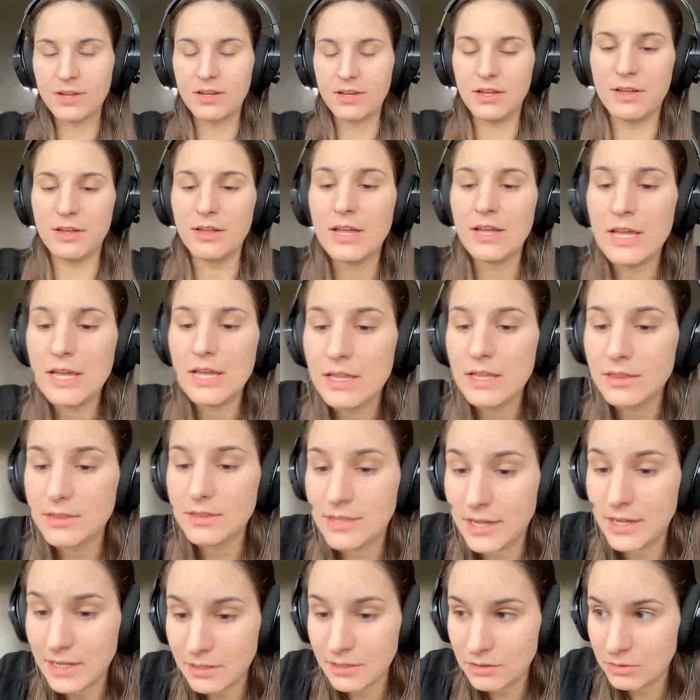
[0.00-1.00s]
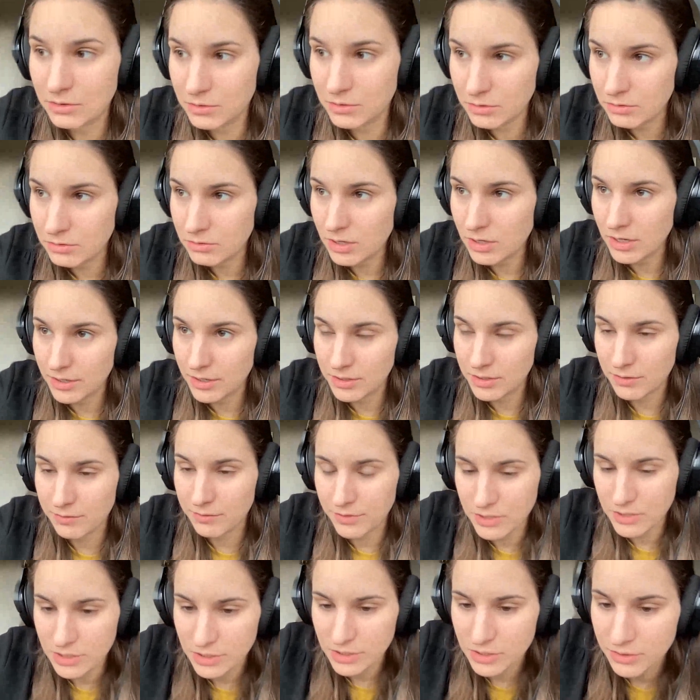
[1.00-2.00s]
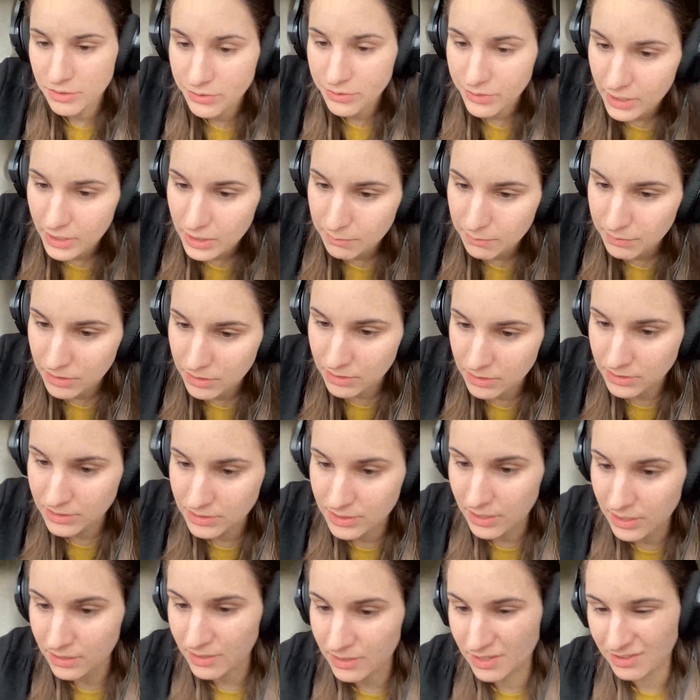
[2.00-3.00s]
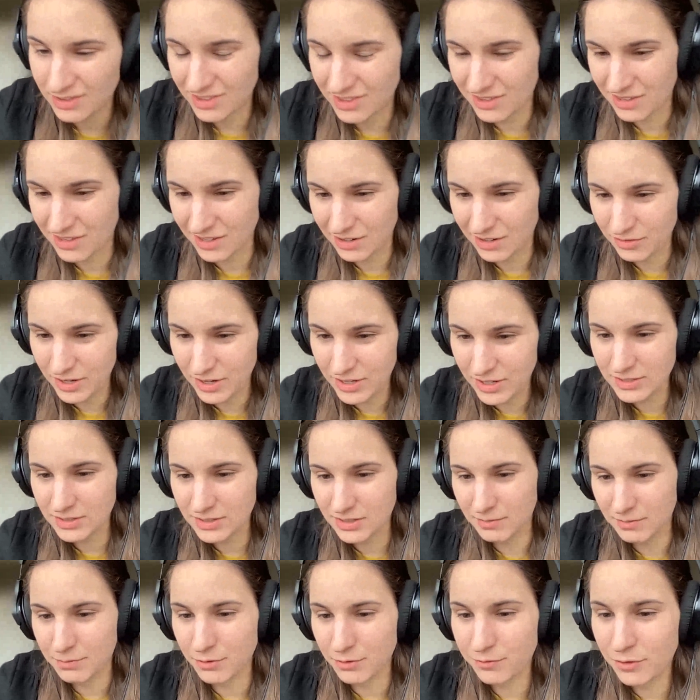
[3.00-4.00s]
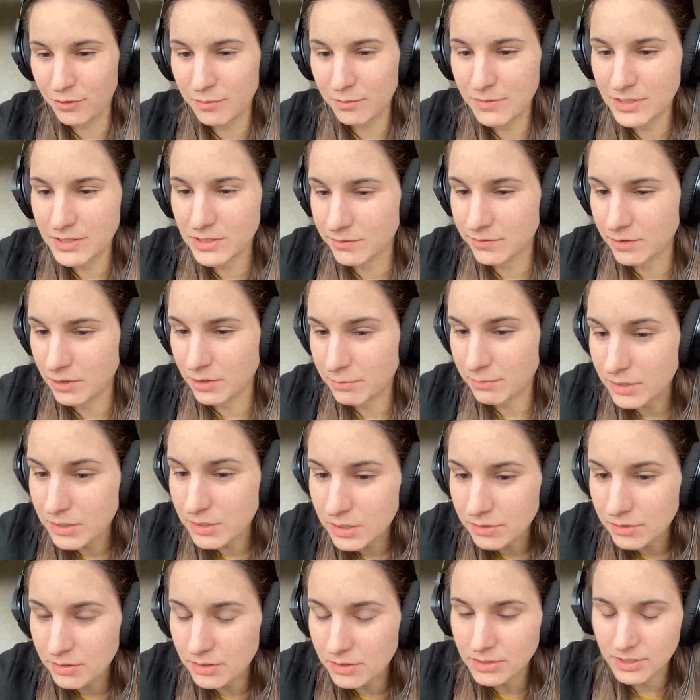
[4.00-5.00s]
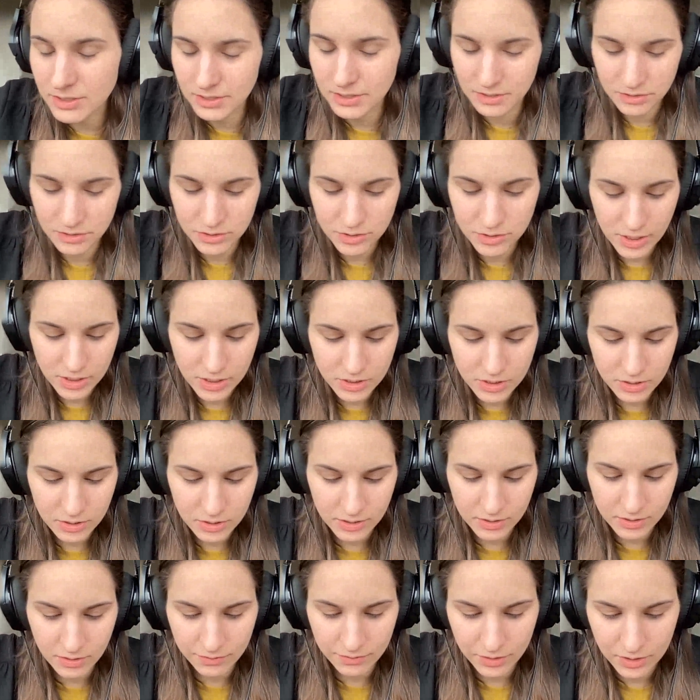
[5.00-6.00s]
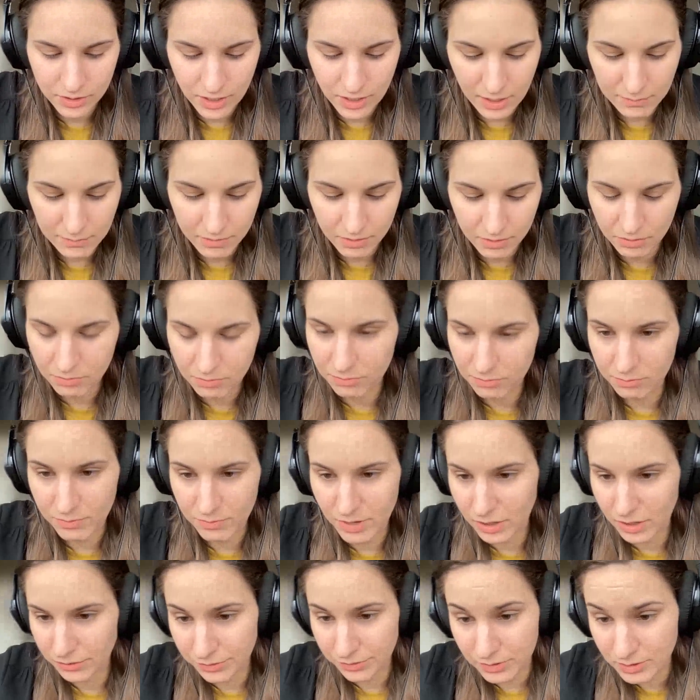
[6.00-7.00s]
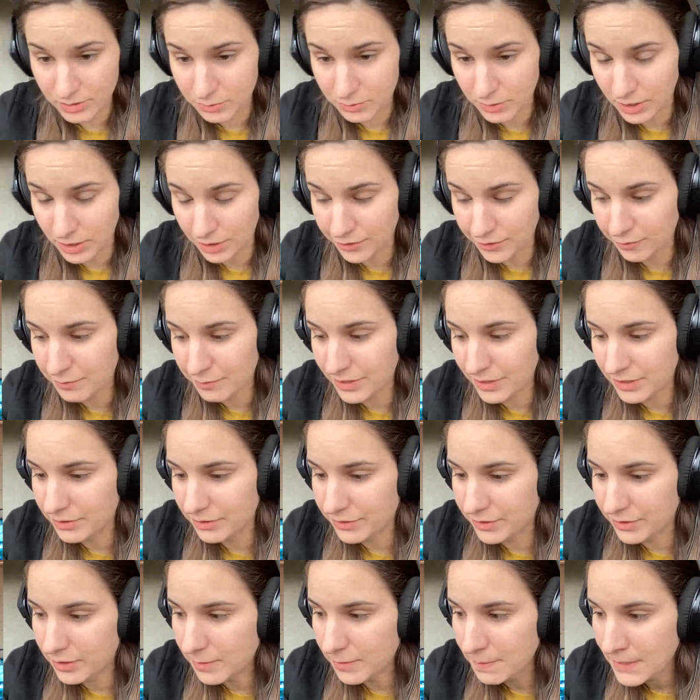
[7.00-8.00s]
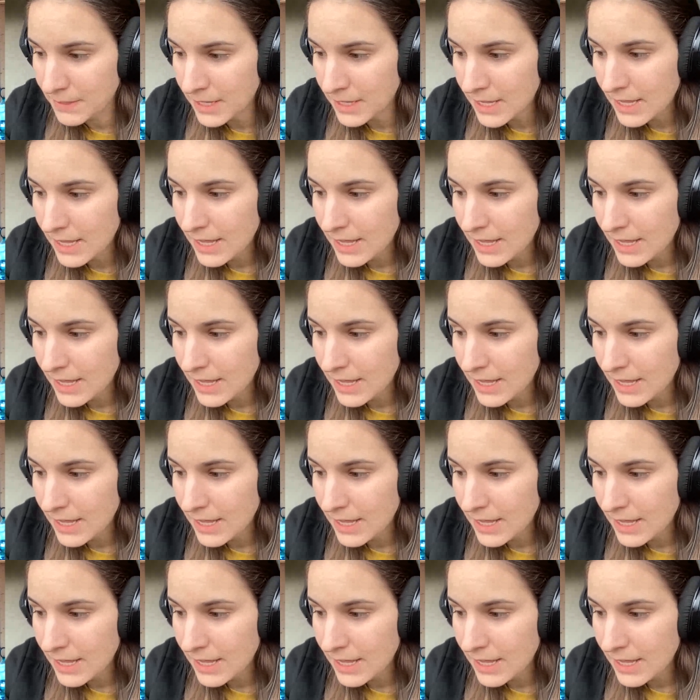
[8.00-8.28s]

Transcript: And they do a lot of research on that because then that degrades the performance of your materials and your structure, and over time you might lose quite a lot of material.